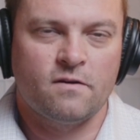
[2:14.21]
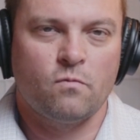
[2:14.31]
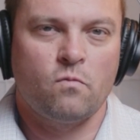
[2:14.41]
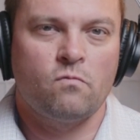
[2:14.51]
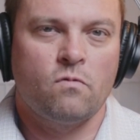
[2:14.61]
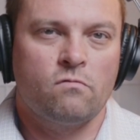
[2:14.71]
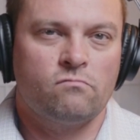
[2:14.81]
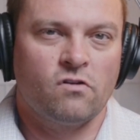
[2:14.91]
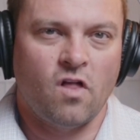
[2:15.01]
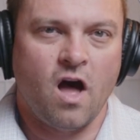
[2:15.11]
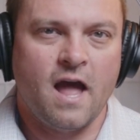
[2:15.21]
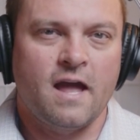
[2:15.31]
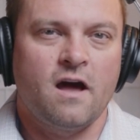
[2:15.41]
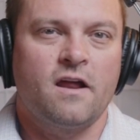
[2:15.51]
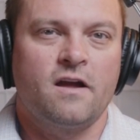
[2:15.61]
They're
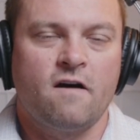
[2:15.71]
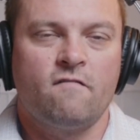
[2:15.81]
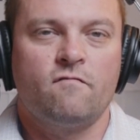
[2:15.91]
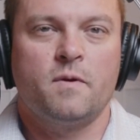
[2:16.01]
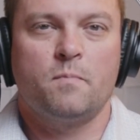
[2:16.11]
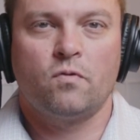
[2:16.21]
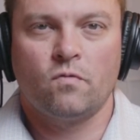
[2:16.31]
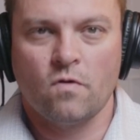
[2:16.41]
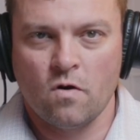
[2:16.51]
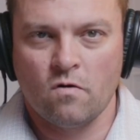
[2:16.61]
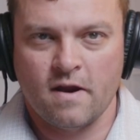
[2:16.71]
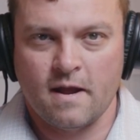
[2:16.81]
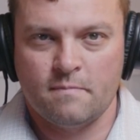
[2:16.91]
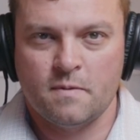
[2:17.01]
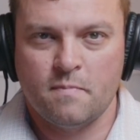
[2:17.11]
relying on a government
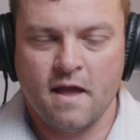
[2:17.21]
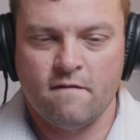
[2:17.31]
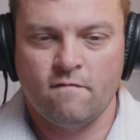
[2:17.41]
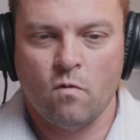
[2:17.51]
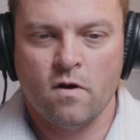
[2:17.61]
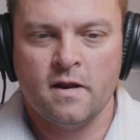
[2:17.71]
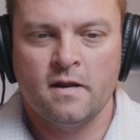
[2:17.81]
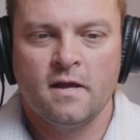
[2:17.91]
program to pay for it.